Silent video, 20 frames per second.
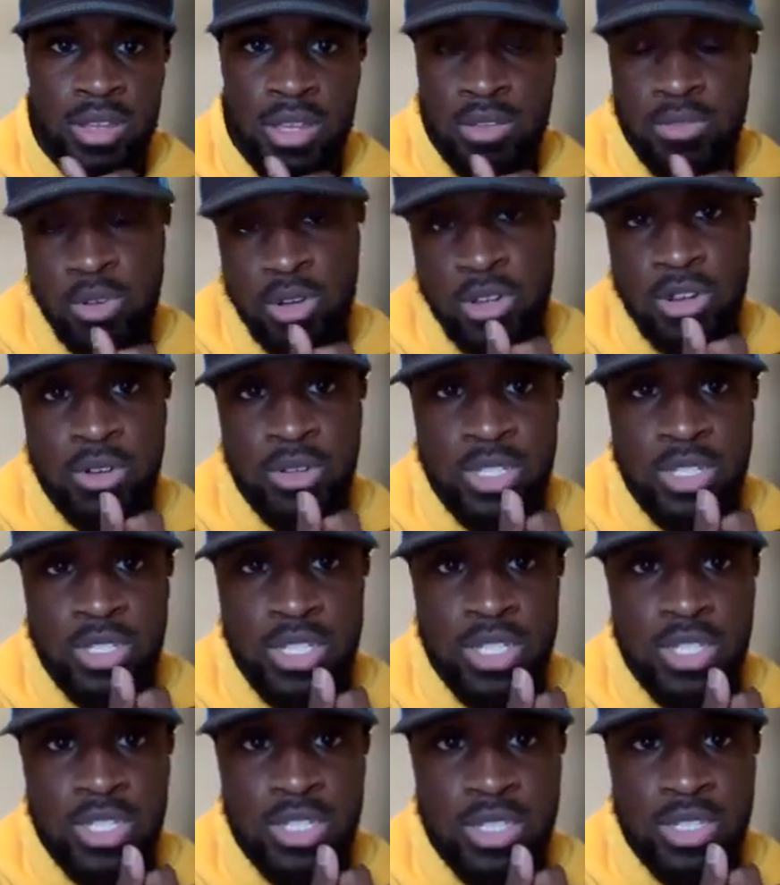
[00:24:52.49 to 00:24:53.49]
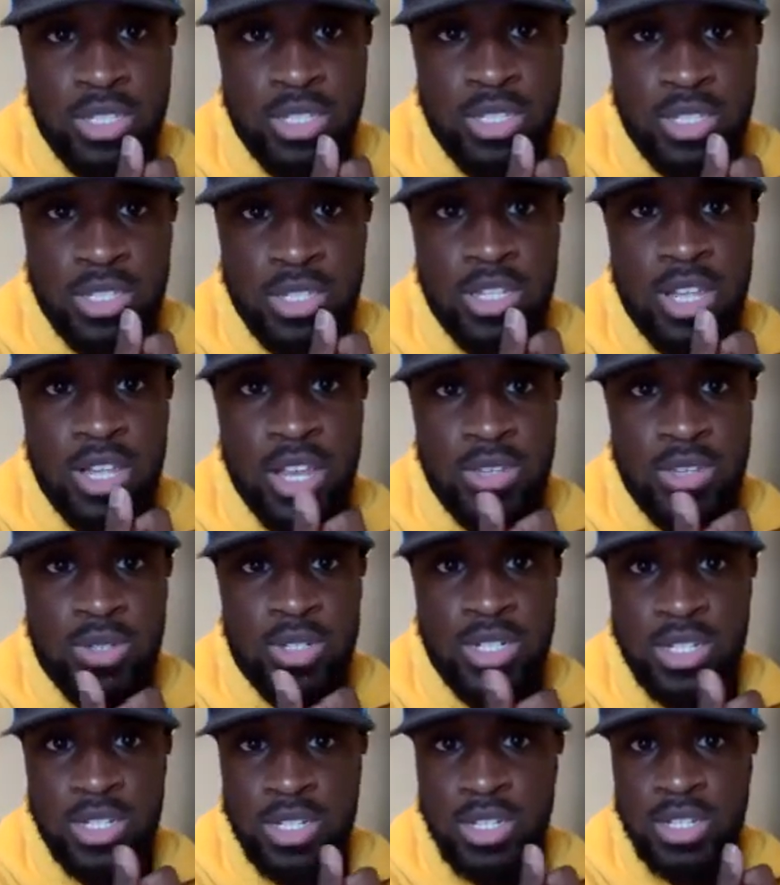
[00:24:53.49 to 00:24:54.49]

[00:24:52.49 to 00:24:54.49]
Want to go into the last one?